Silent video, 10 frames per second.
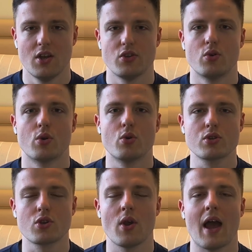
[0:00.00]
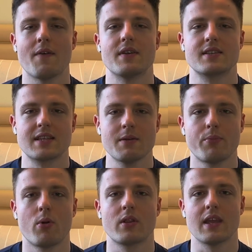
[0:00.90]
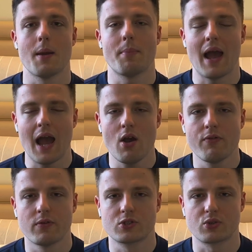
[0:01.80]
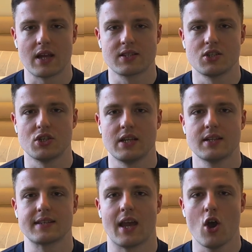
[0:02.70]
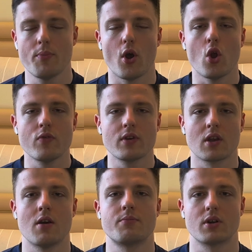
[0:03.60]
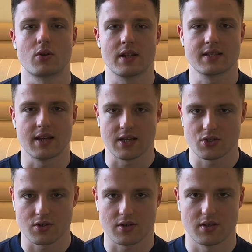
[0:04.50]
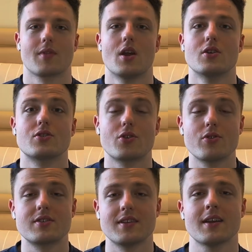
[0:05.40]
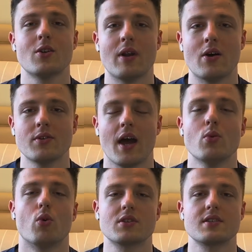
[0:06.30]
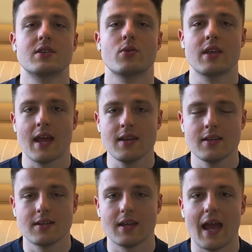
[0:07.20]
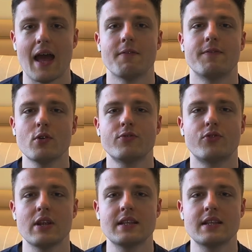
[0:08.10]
You'll also have a simple yet powerful strategy to help overcome procrastination. So stick around and watch until the end, and feel free